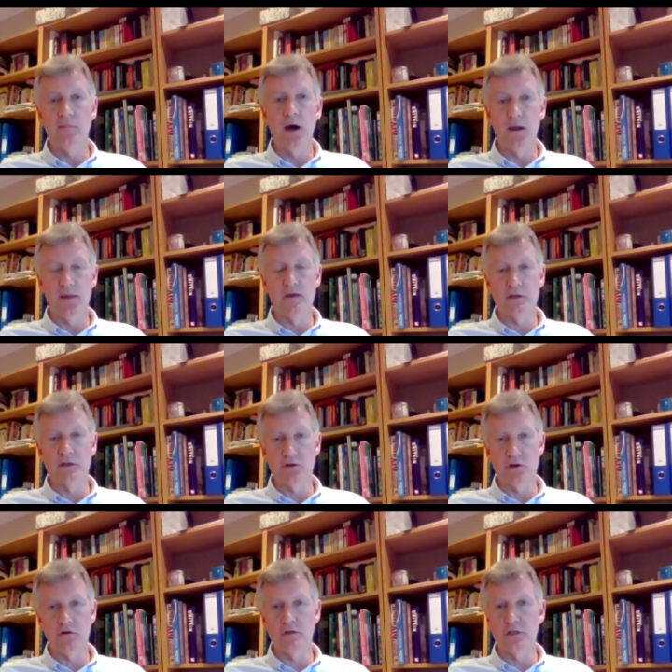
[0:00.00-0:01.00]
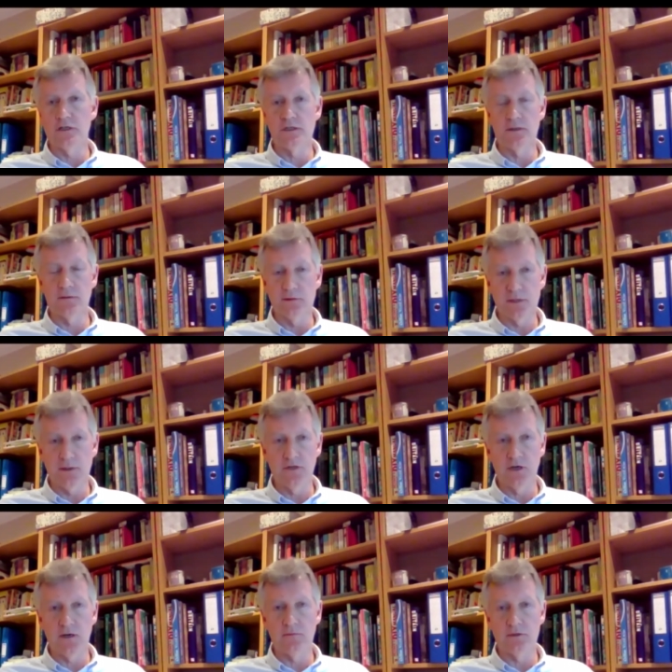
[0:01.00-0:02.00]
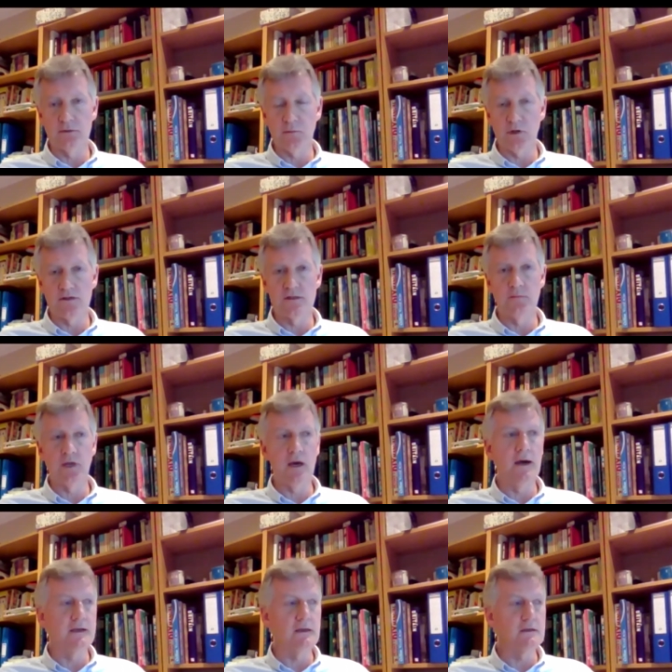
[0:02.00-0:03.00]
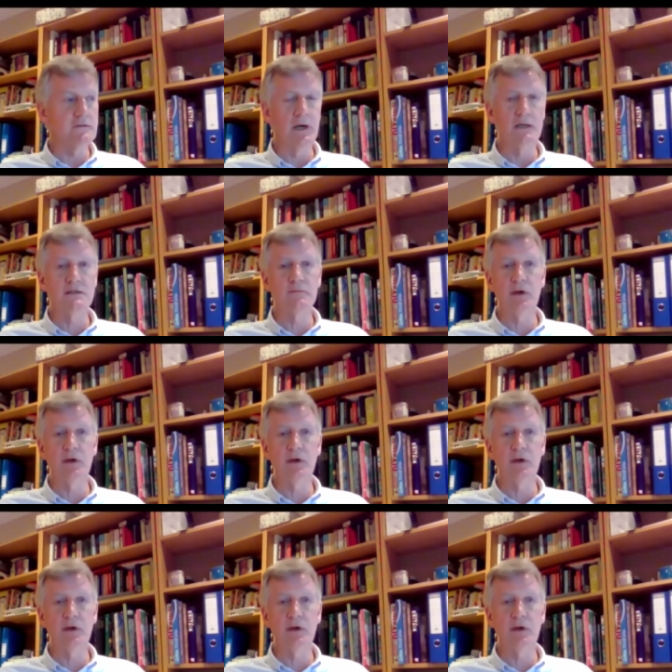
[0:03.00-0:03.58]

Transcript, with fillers: by those insurers, and sometimes with some guidance from us,